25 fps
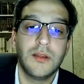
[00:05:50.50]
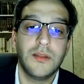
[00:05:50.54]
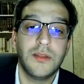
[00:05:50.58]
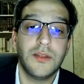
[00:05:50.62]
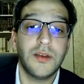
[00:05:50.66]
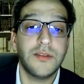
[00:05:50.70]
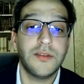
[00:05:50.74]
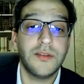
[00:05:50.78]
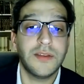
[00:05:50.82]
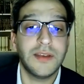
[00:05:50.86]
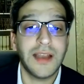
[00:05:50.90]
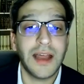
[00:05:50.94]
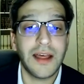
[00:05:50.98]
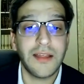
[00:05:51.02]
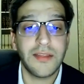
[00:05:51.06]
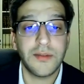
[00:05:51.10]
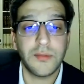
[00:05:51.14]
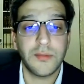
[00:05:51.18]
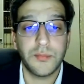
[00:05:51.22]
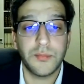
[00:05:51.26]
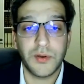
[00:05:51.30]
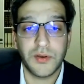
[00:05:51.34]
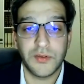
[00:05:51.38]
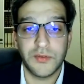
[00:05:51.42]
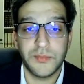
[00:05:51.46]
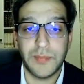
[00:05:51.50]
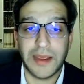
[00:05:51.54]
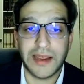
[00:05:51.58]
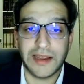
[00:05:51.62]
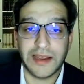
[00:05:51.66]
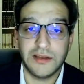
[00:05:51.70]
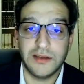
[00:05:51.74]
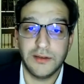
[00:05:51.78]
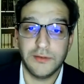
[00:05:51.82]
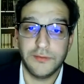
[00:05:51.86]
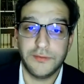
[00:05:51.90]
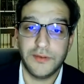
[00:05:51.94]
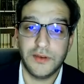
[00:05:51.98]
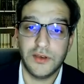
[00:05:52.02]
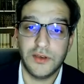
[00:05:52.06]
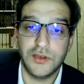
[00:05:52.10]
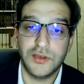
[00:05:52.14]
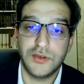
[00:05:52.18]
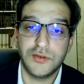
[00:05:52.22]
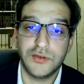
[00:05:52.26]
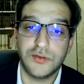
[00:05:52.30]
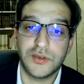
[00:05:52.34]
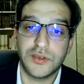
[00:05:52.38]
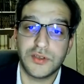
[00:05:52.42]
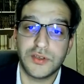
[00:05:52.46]
There is another perspective in
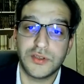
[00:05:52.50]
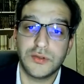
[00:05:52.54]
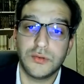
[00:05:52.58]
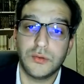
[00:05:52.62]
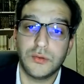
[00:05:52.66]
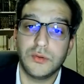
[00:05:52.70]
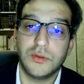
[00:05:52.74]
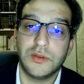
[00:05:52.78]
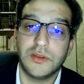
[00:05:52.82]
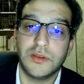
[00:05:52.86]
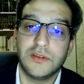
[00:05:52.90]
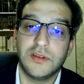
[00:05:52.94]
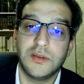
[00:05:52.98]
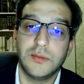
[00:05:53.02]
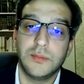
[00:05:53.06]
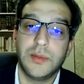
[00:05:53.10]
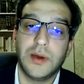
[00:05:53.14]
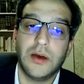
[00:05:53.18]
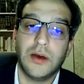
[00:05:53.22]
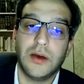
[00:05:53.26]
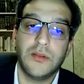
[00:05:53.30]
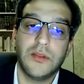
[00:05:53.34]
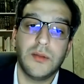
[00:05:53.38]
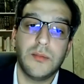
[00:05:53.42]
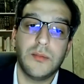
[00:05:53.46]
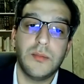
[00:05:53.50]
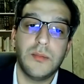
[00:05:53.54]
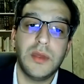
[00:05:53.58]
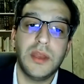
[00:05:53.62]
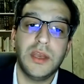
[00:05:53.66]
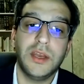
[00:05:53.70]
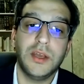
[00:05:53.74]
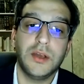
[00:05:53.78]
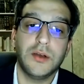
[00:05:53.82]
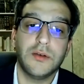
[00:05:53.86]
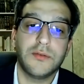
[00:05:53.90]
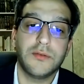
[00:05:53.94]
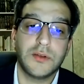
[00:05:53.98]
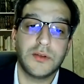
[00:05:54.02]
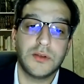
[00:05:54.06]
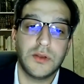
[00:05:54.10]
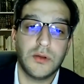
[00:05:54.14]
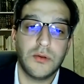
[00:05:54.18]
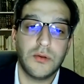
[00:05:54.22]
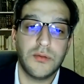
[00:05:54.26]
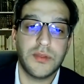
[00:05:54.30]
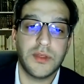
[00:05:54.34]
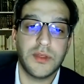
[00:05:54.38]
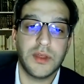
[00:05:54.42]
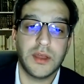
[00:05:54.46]
Jewish sources about the meaning of
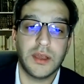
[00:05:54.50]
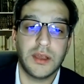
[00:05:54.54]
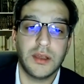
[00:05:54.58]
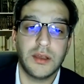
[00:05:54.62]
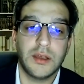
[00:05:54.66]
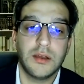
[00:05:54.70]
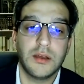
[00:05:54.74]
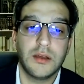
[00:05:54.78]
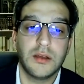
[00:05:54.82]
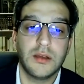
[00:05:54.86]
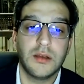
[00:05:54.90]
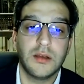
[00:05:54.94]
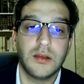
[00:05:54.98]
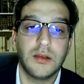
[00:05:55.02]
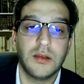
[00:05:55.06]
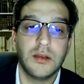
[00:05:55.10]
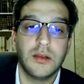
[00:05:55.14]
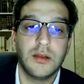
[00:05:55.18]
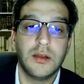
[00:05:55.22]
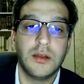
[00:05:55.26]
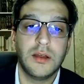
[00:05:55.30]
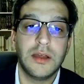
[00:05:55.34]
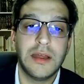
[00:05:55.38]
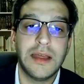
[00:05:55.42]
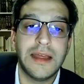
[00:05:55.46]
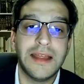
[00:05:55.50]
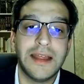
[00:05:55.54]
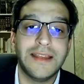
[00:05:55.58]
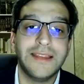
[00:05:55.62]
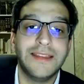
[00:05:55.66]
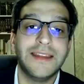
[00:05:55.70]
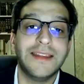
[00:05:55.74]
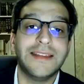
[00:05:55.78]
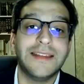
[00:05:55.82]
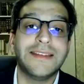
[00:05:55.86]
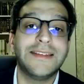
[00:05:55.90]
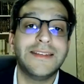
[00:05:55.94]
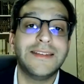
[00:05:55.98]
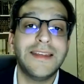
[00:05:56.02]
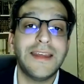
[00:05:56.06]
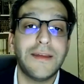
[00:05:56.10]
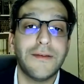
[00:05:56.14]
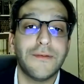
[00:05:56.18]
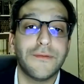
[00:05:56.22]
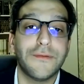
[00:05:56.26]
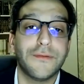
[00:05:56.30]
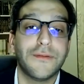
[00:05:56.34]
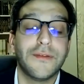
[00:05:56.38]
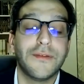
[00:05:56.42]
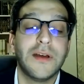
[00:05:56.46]
clothing.
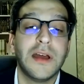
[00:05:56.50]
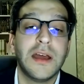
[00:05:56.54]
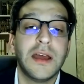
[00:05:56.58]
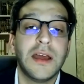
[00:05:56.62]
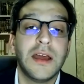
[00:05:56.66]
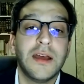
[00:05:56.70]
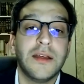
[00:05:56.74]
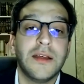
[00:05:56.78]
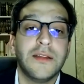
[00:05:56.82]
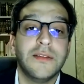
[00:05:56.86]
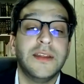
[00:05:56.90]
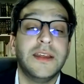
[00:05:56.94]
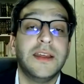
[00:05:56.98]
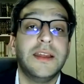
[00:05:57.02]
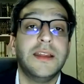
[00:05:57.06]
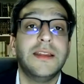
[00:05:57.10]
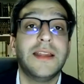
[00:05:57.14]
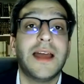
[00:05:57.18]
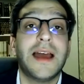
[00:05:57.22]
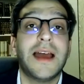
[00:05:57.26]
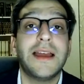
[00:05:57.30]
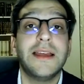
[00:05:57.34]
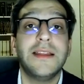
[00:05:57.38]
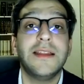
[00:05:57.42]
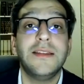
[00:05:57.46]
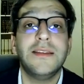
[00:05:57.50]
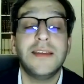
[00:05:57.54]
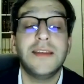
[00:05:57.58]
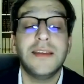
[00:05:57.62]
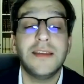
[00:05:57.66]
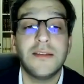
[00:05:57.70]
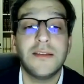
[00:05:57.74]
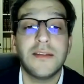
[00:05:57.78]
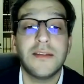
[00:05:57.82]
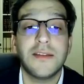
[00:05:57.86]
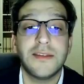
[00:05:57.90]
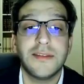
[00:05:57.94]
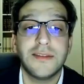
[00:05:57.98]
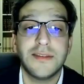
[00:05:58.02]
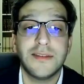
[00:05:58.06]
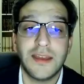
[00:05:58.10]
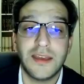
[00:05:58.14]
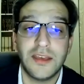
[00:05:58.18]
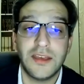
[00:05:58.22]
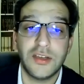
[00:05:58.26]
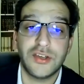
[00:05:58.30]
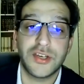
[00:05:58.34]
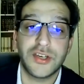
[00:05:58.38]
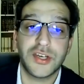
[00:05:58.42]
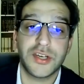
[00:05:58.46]
Netziv, the 19th
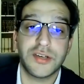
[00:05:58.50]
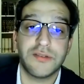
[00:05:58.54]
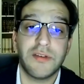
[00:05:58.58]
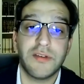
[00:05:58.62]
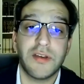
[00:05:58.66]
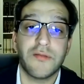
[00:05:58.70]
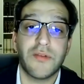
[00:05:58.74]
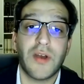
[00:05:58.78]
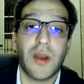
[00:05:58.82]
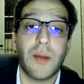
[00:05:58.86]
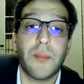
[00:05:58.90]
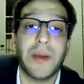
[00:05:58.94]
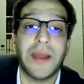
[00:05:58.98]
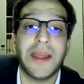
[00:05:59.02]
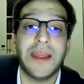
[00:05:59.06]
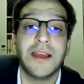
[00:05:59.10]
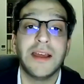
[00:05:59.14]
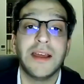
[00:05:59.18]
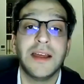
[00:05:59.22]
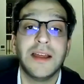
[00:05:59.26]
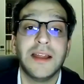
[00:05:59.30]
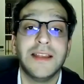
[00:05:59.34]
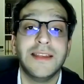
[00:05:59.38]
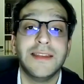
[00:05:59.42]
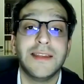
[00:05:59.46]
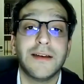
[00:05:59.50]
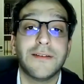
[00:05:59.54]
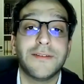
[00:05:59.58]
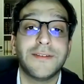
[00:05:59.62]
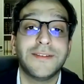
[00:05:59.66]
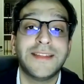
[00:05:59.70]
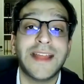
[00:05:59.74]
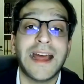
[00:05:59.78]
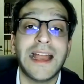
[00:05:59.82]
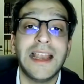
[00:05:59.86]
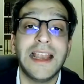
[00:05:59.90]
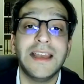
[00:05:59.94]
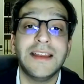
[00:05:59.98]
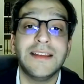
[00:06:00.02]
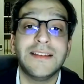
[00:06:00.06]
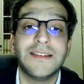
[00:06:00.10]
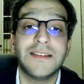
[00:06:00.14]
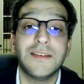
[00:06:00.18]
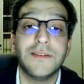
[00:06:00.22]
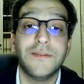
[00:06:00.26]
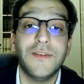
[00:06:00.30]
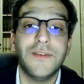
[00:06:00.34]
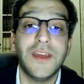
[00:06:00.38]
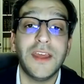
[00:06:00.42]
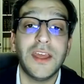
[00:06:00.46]
century Rabbi Naftali
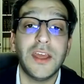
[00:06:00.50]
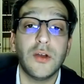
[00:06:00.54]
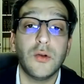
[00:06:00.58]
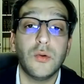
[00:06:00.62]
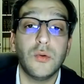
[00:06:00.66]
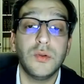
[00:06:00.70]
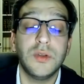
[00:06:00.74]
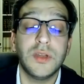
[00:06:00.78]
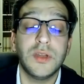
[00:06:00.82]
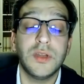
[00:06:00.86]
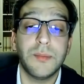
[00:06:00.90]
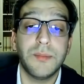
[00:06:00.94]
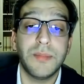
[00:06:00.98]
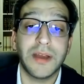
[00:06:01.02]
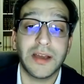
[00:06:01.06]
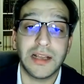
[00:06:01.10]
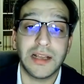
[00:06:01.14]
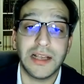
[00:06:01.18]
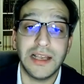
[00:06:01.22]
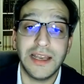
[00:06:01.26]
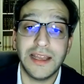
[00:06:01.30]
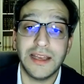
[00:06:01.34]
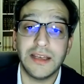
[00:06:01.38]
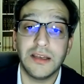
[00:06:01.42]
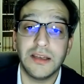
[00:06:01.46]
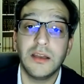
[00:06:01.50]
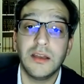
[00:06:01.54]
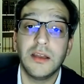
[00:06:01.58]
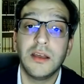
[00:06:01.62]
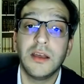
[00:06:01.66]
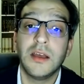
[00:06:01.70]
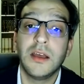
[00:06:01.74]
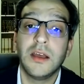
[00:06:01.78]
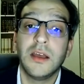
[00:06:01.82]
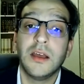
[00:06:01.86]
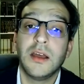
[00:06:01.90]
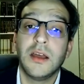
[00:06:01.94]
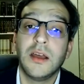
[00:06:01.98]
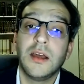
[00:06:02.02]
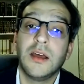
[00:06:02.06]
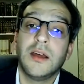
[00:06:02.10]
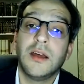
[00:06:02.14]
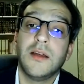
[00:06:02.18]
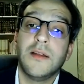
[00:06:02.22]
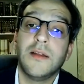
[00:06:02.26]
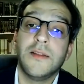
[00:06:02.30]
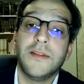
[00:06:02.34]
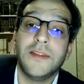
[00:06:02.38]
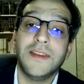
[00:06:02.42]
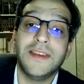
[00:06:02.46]
Tzvi Yehuda Berlin,
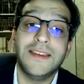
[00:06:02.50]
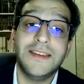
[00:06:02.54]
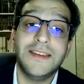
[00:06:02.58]
the